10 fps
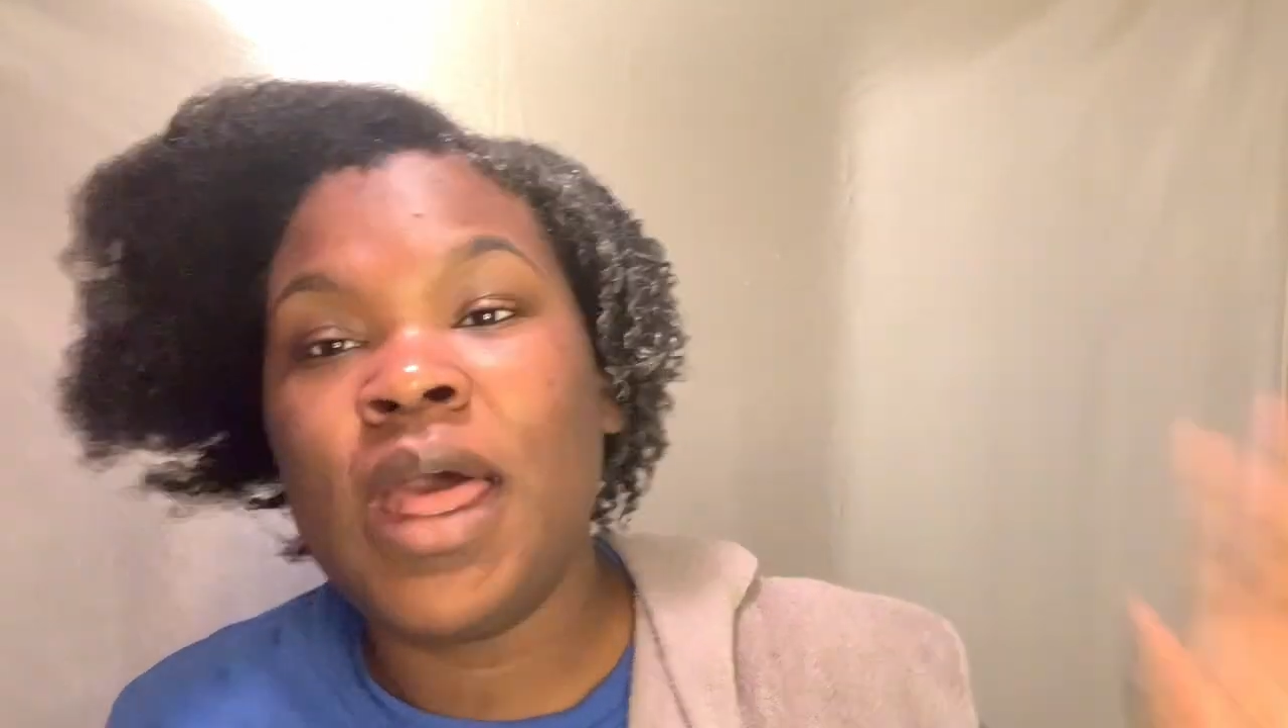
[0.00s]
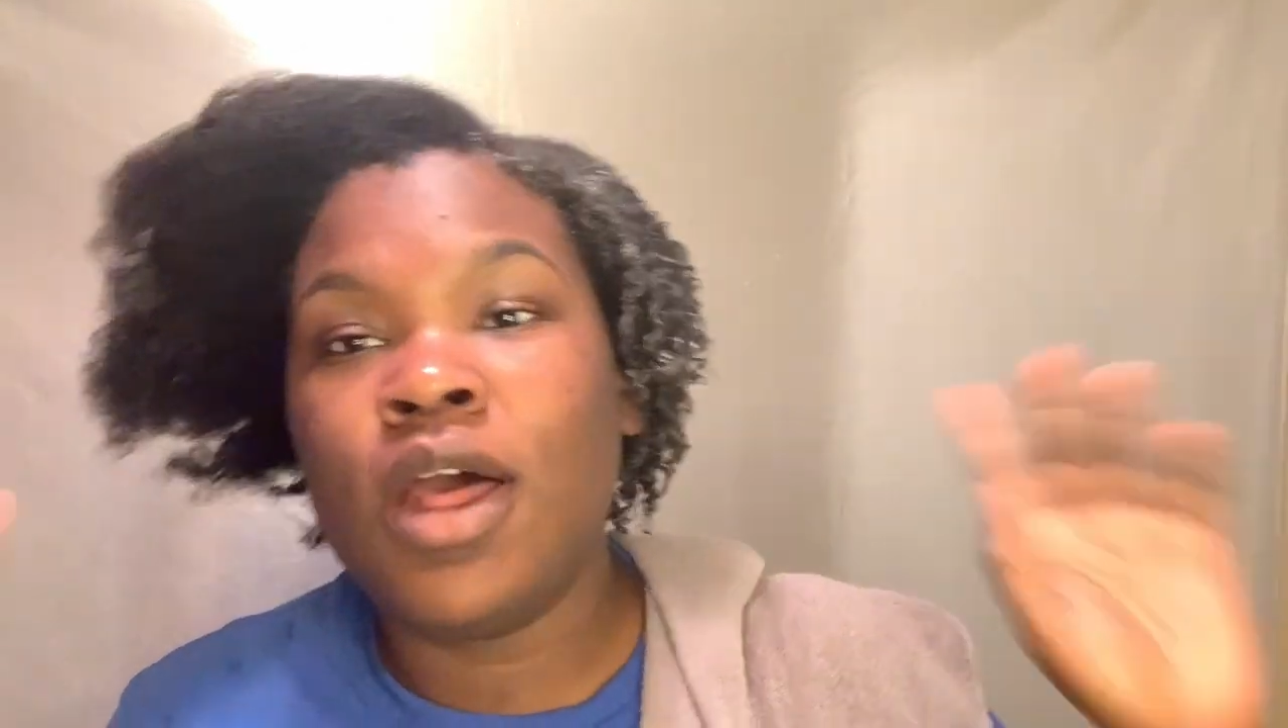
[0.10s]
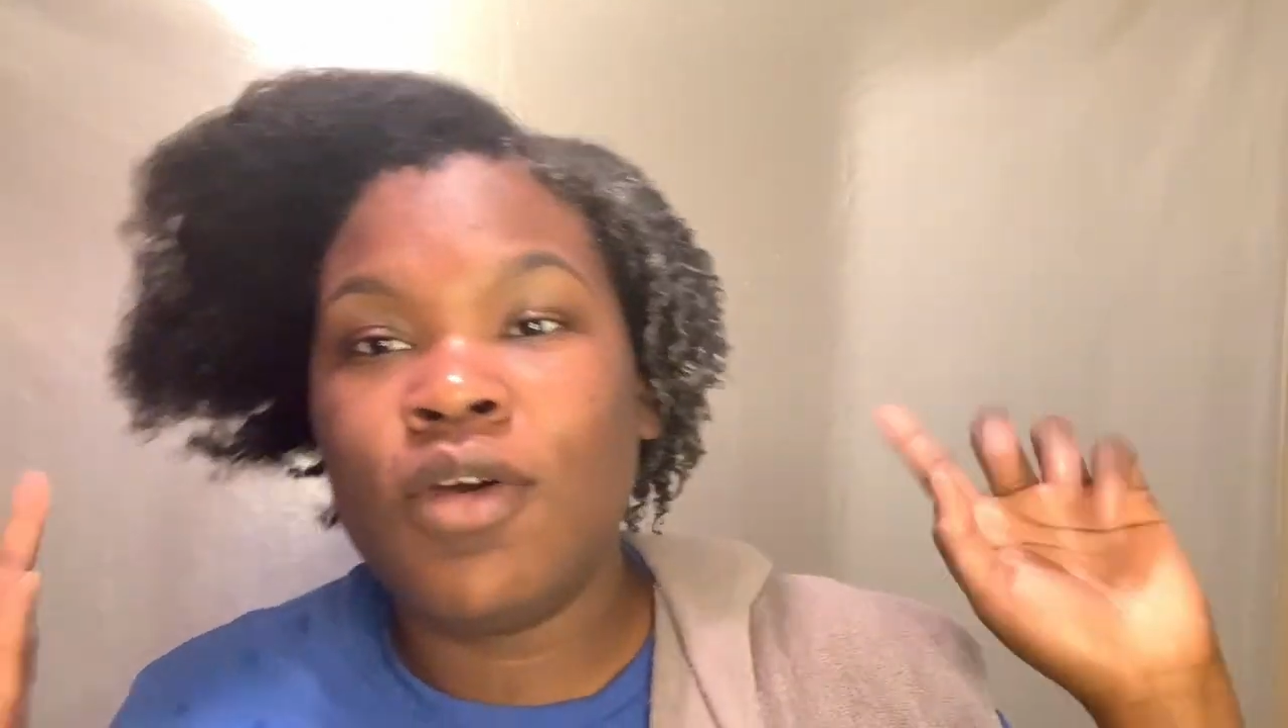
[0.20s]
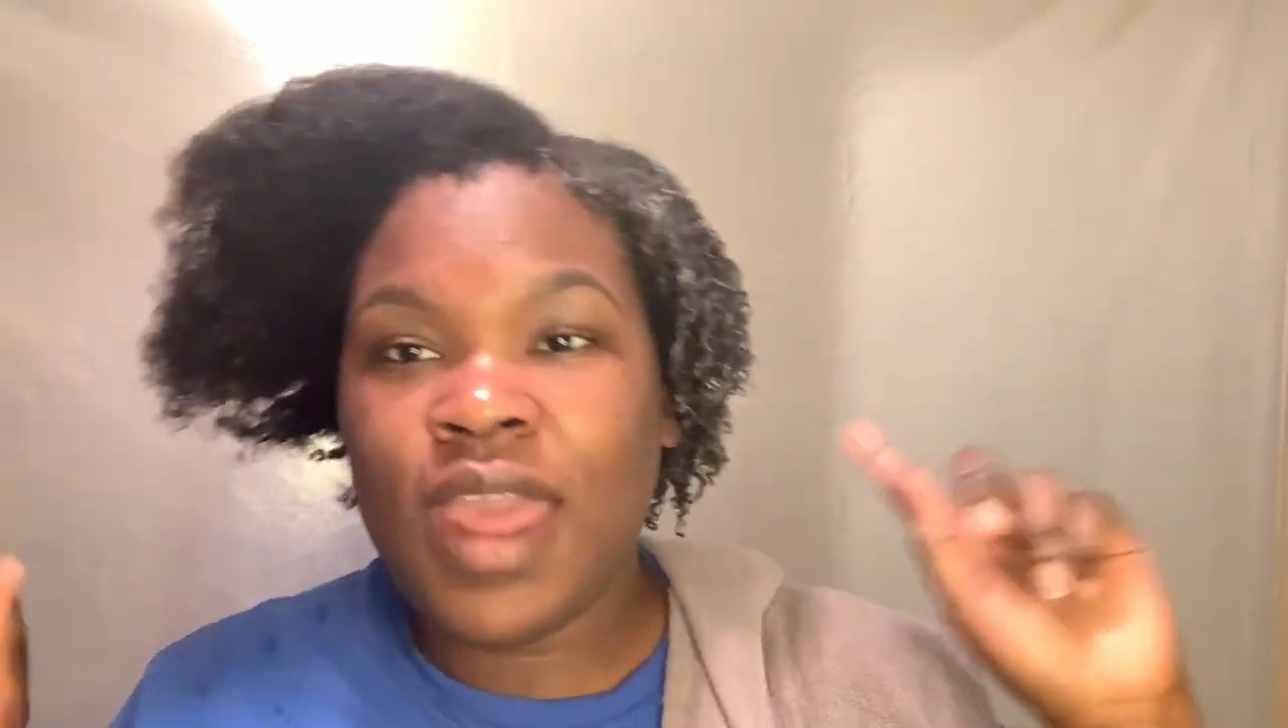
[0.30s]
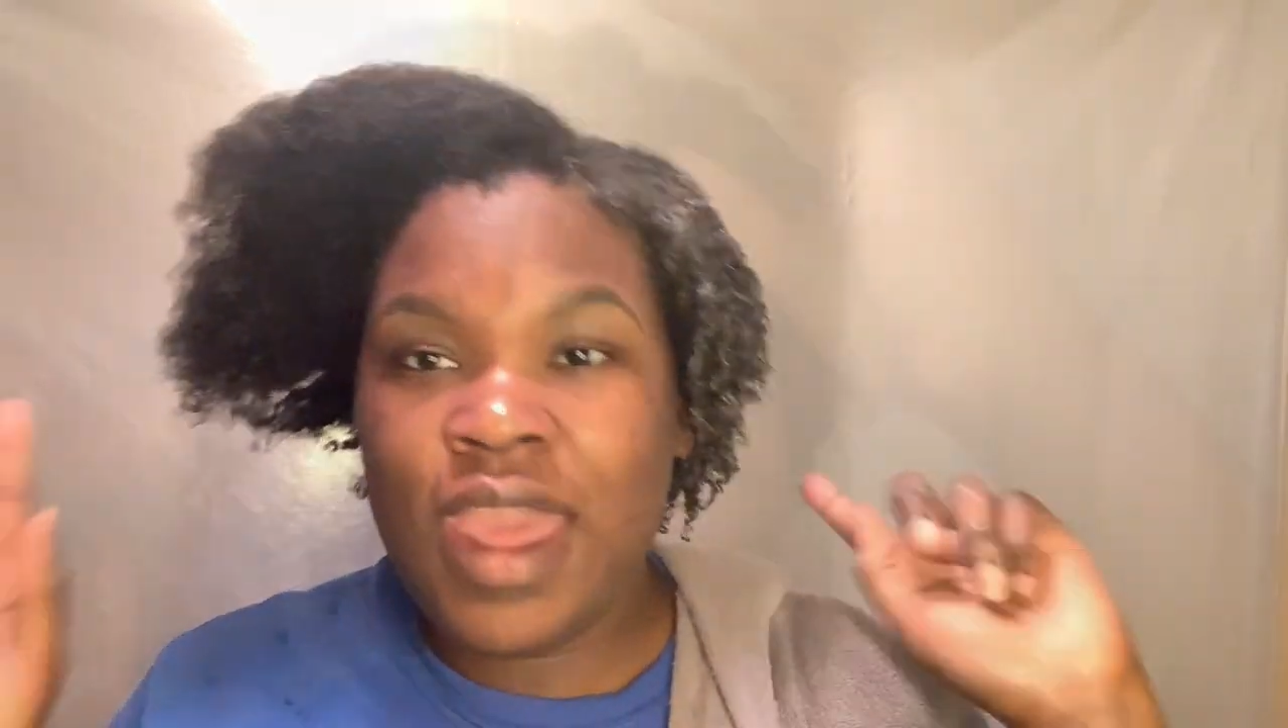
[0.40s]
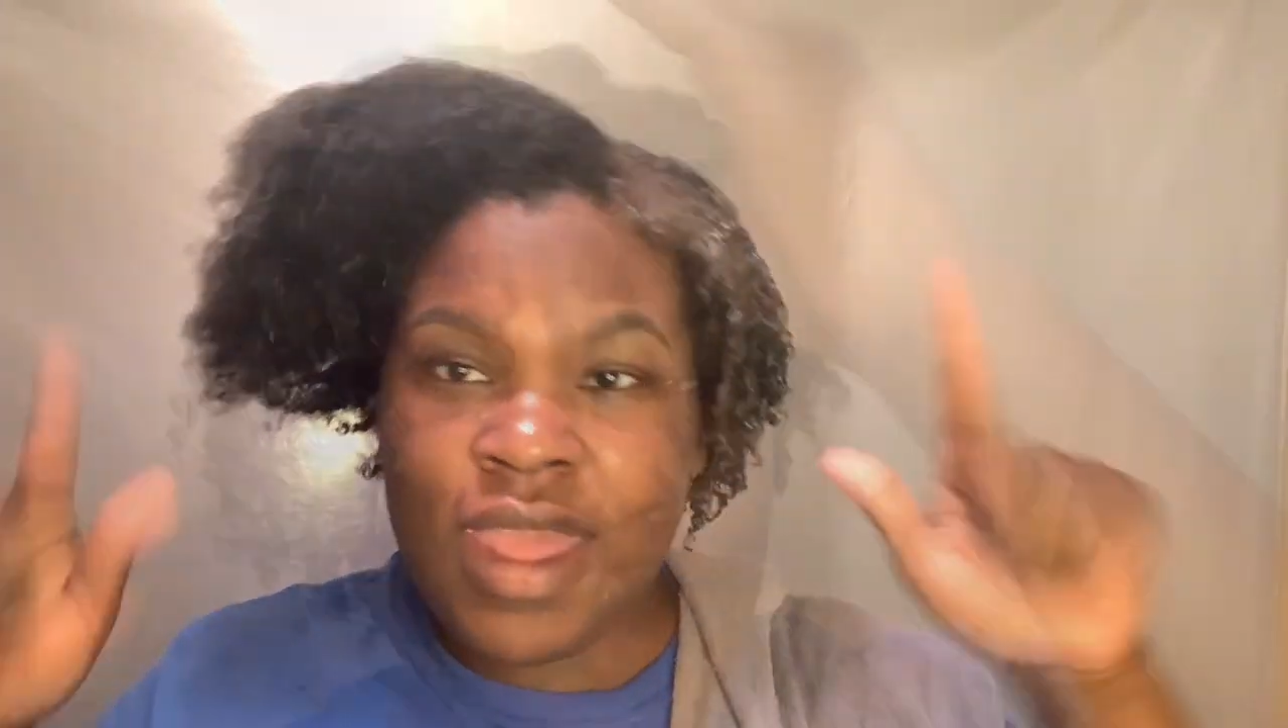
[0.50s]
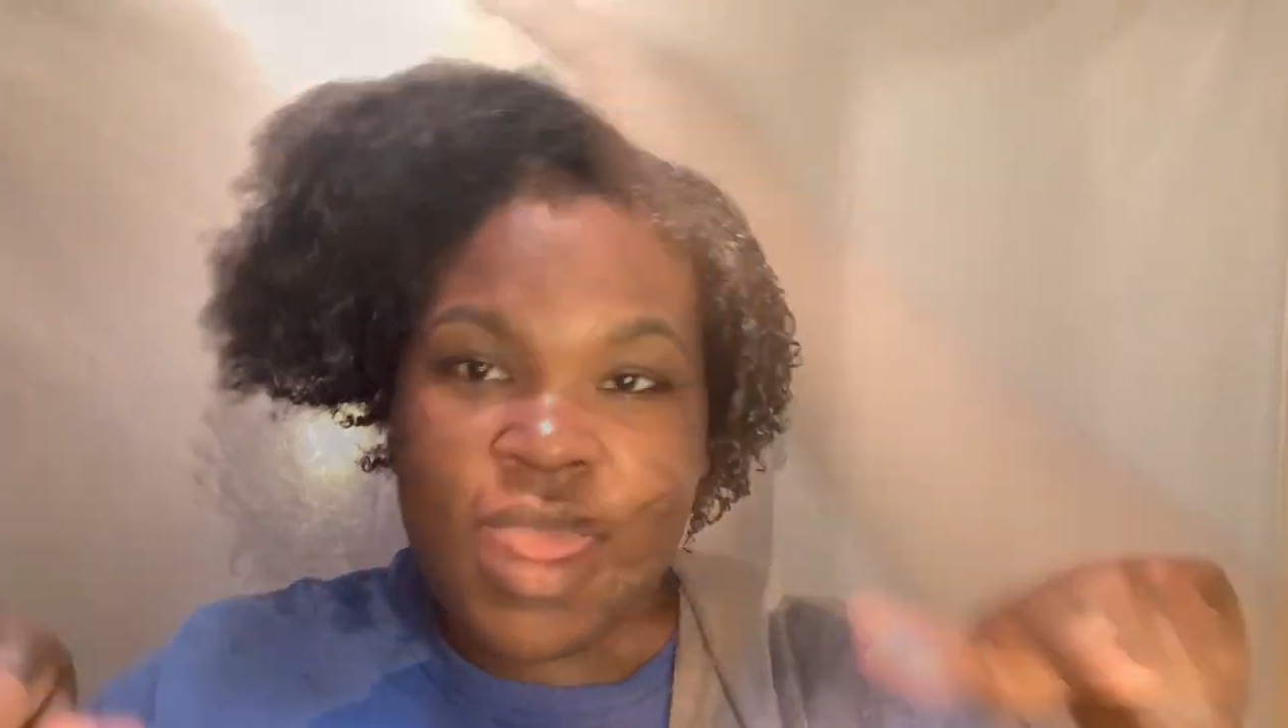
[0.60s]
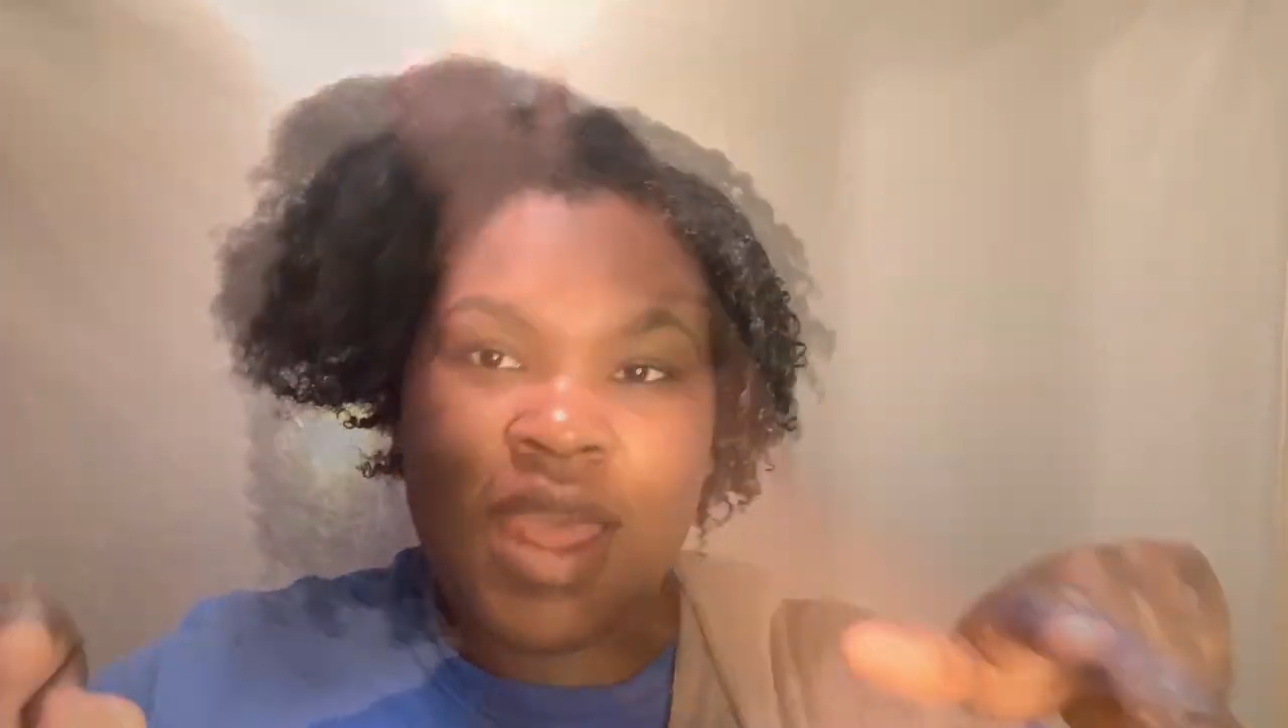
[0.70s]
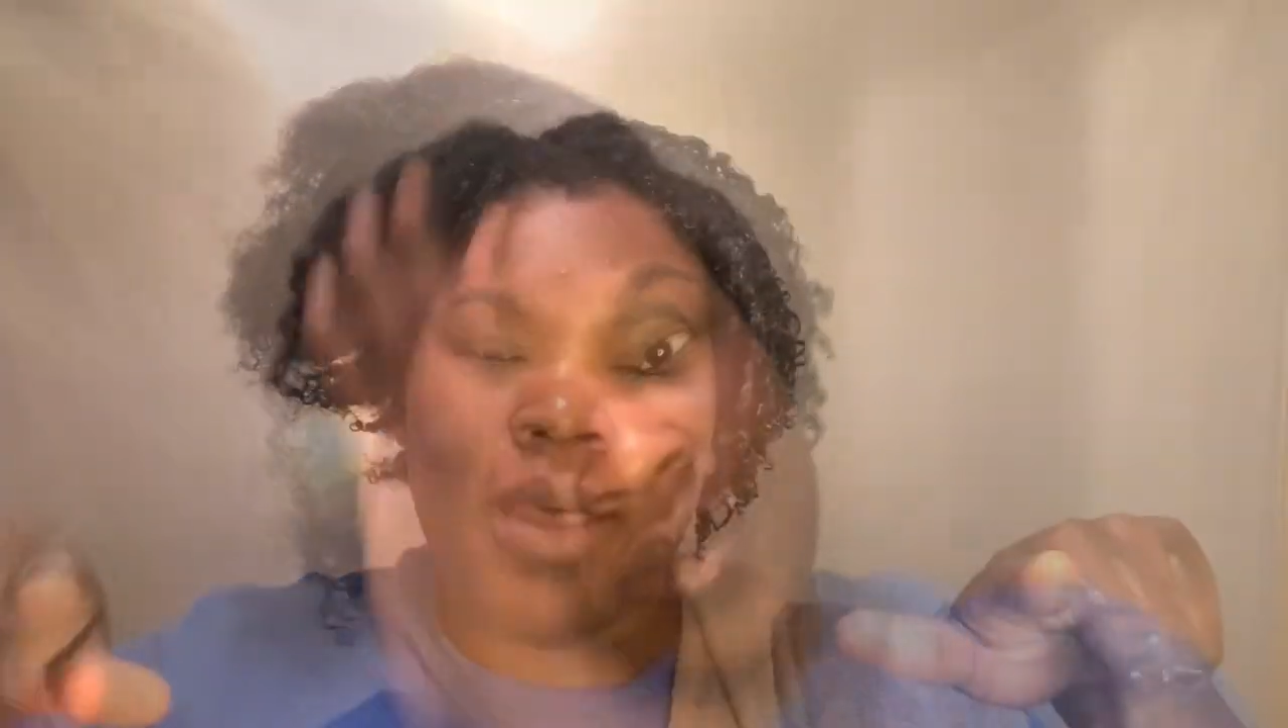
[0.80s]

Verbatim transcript: But okay,